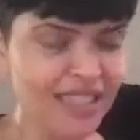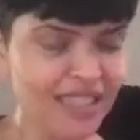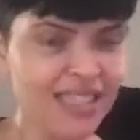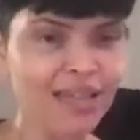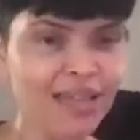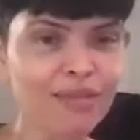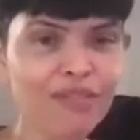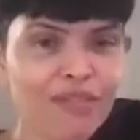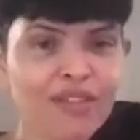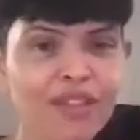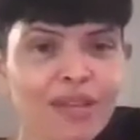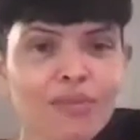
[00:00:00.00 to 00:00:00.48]

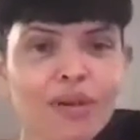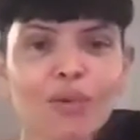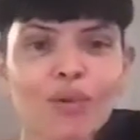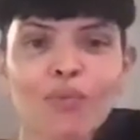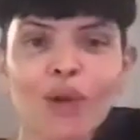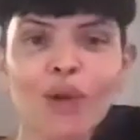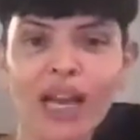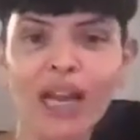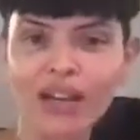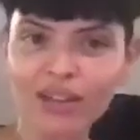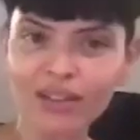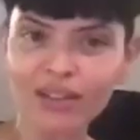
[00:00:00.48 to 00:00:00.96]
Some of them are
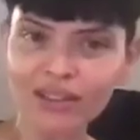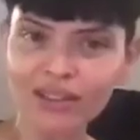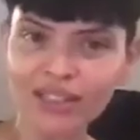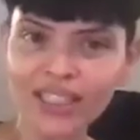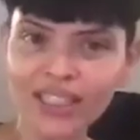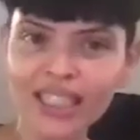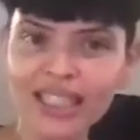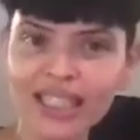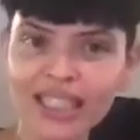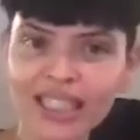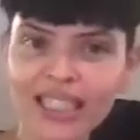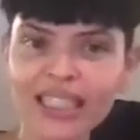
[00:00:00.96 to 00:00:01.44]

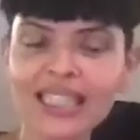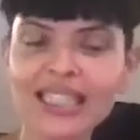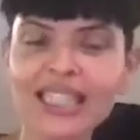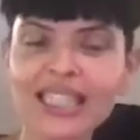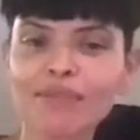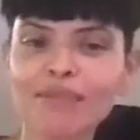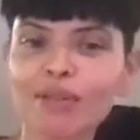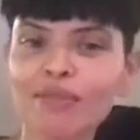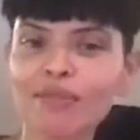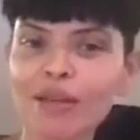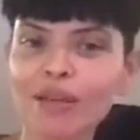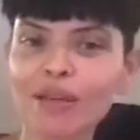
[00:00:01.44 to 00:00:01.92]
writerly and
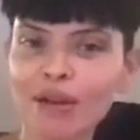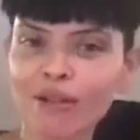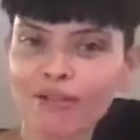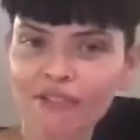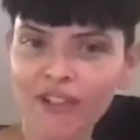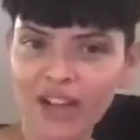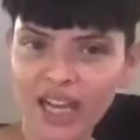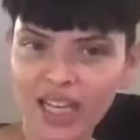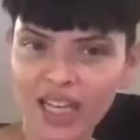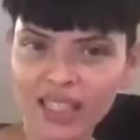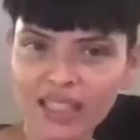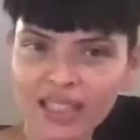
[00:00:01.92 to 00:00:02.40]
some of them are
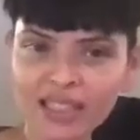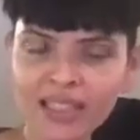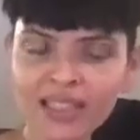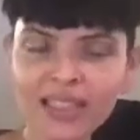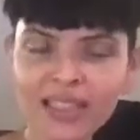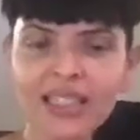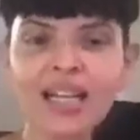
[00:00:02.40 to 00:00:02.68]
fun.